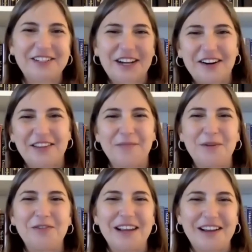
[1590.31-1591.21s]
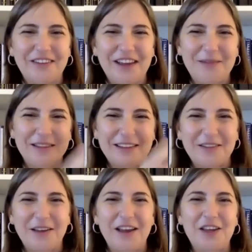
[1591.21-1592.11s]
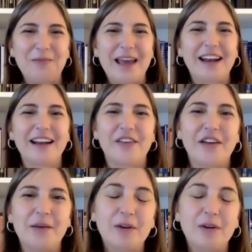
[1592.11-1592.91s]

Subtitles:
shared the beauty of him and the humanity of him.